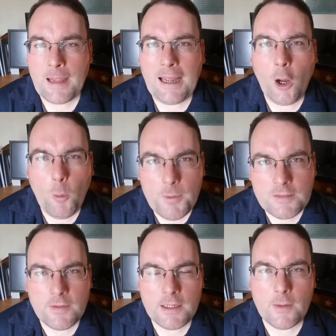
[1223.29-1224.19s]
I hope
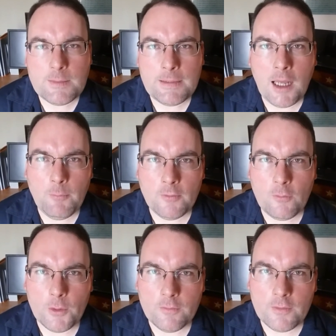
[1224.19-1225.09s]
this video has been helpful
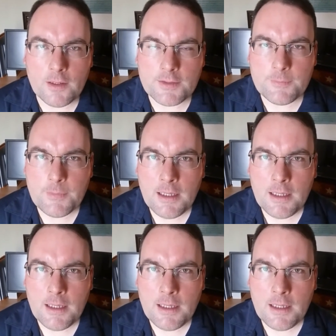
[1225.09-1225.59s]
for you, friends.